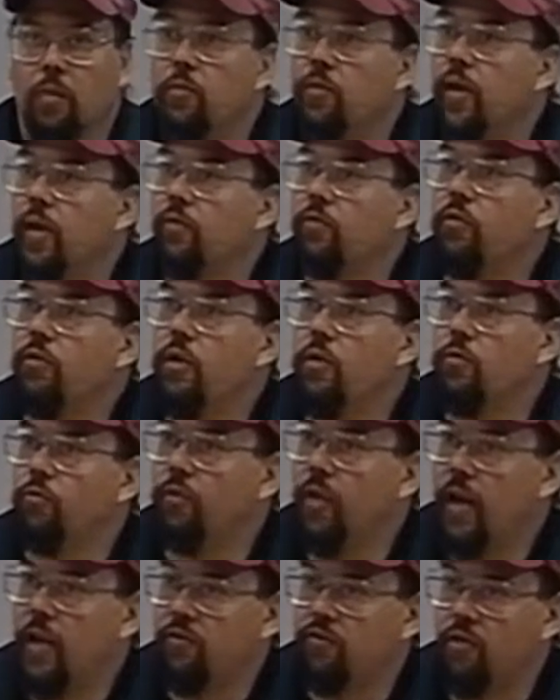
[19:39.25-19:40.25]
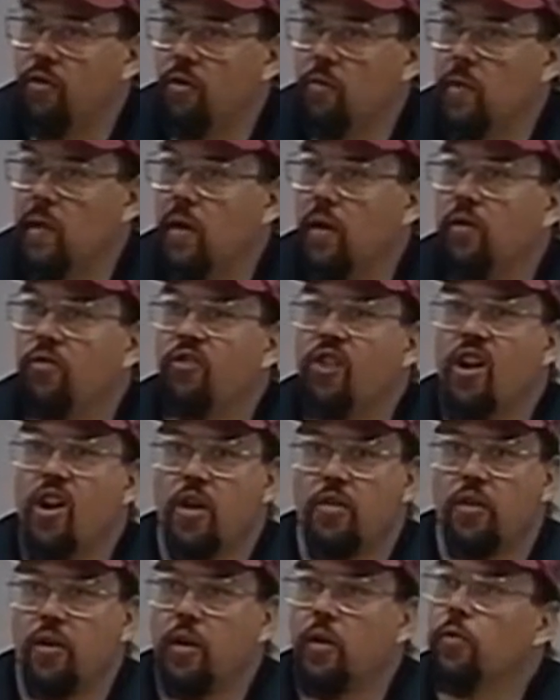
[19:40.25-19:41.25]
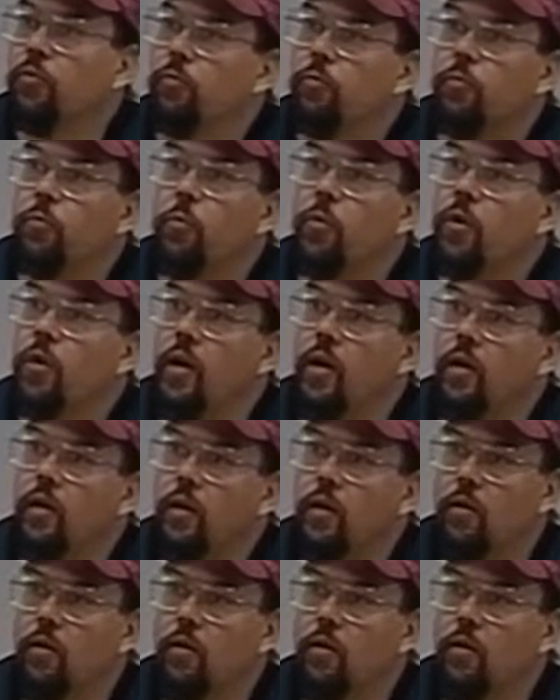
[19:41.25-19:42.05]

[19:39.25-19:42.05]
It was actually used last year because nothing else was working.